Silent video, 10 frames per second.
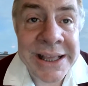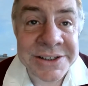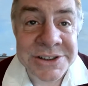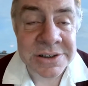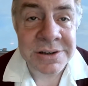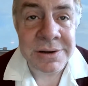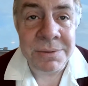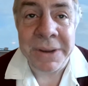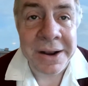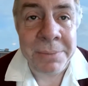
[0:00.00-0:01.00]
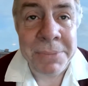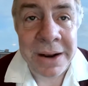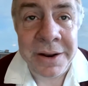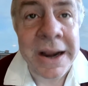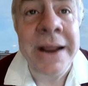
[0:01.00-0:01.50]
is, beginning,
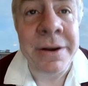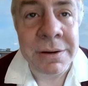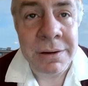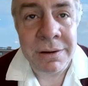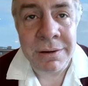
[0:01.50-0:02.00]
middle, and end